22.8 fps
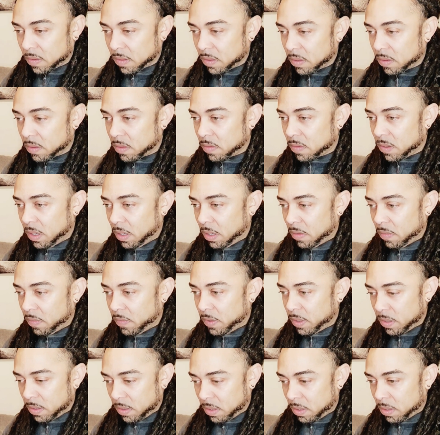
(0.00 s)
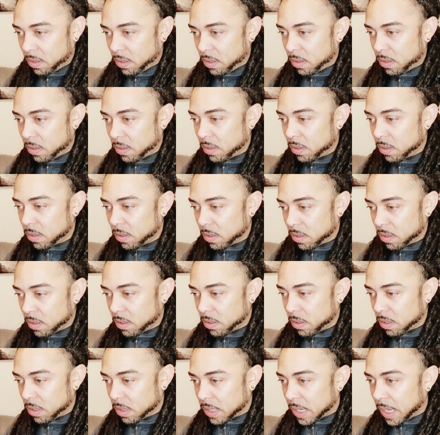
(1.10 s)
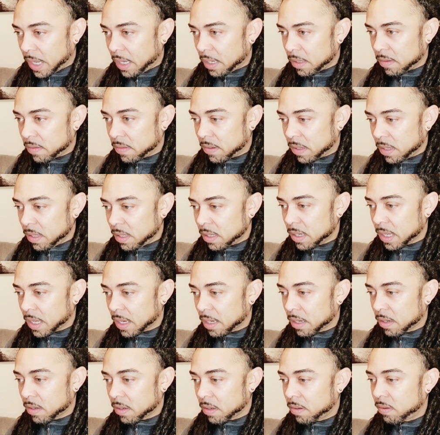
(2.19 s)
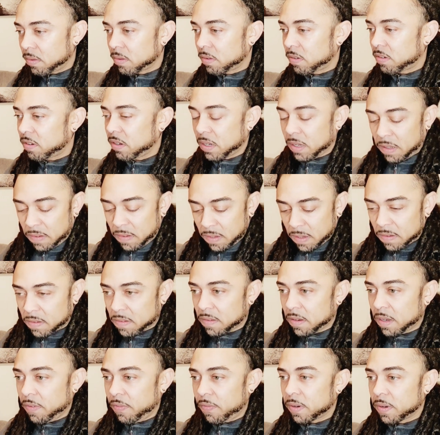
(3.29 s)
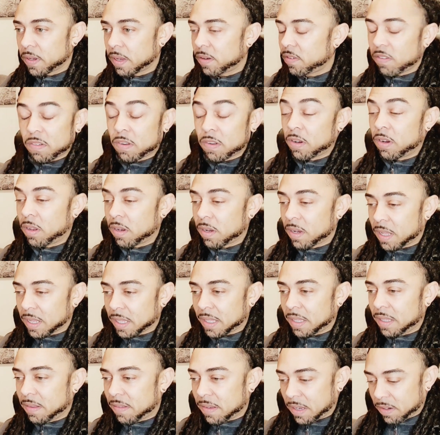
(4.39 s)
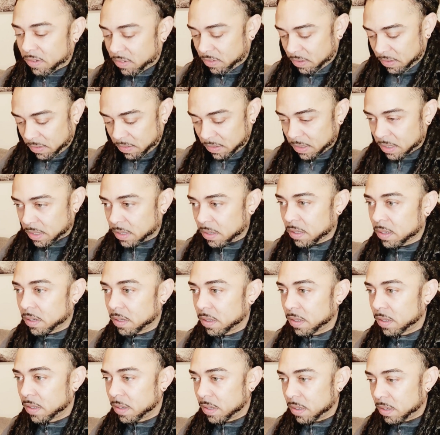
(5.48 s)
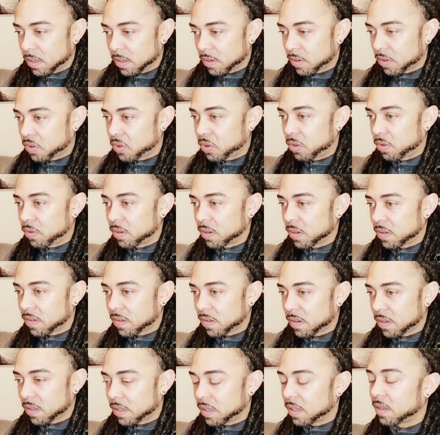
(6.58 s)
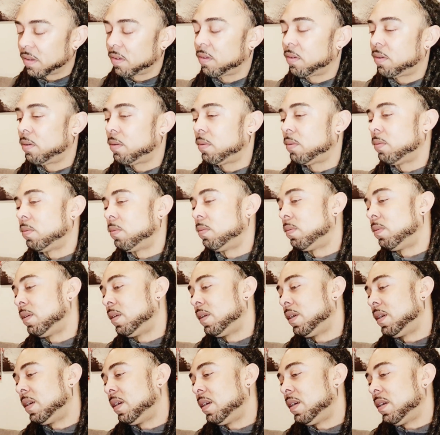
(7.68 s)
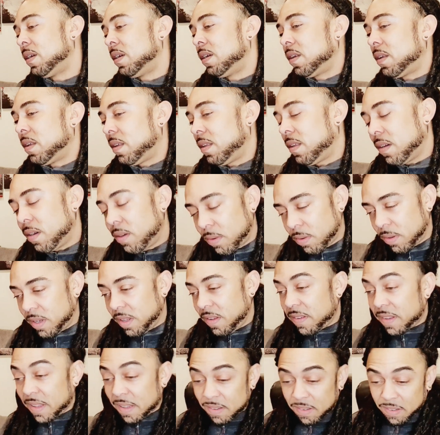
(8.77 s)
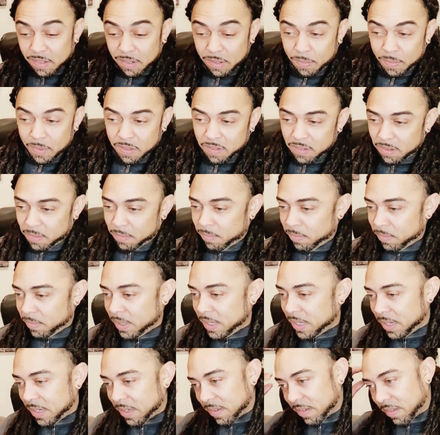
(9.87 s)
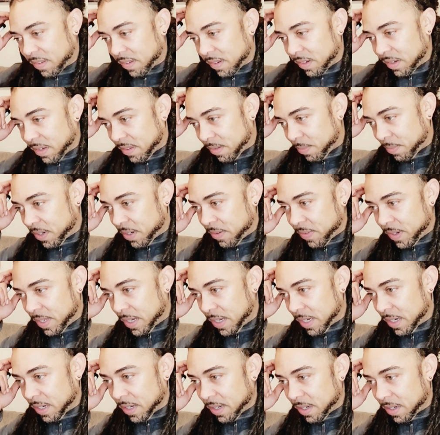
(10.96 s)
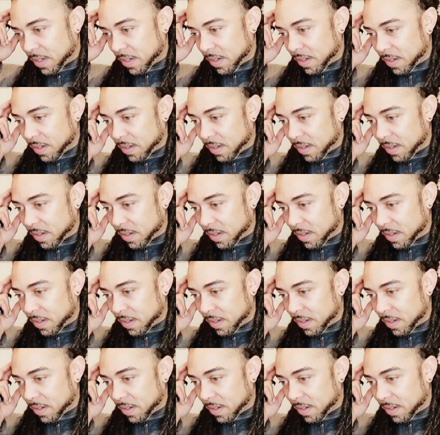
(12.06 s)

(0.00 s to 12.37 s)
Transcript: Is that the fucking dad singing that. Oh shit, this hits different. I just clocked like he's actually singing the chorus. Oh, yo, this has so much meanings in this, bruv. Like, I care